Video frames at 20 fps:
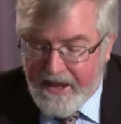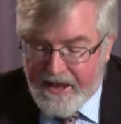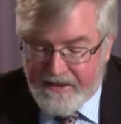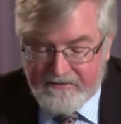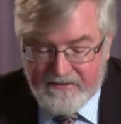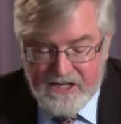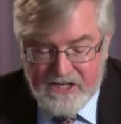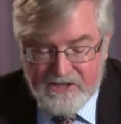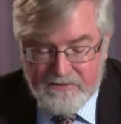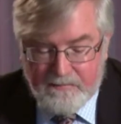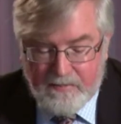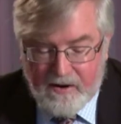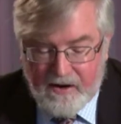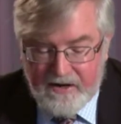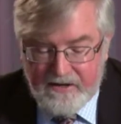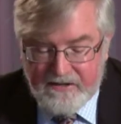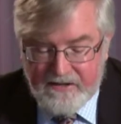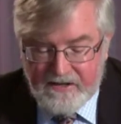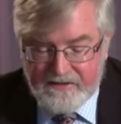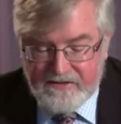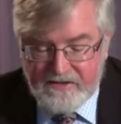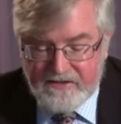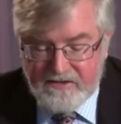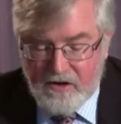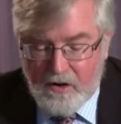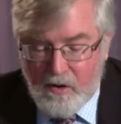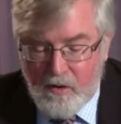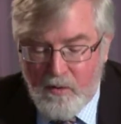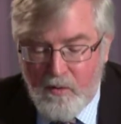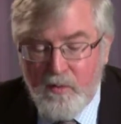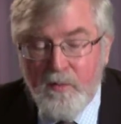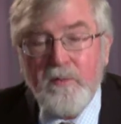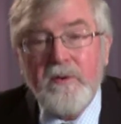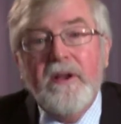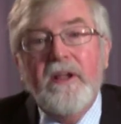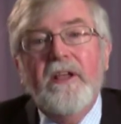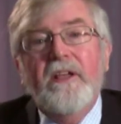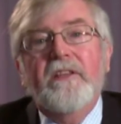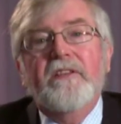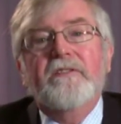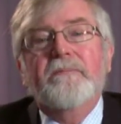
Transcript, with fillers: As each part does its own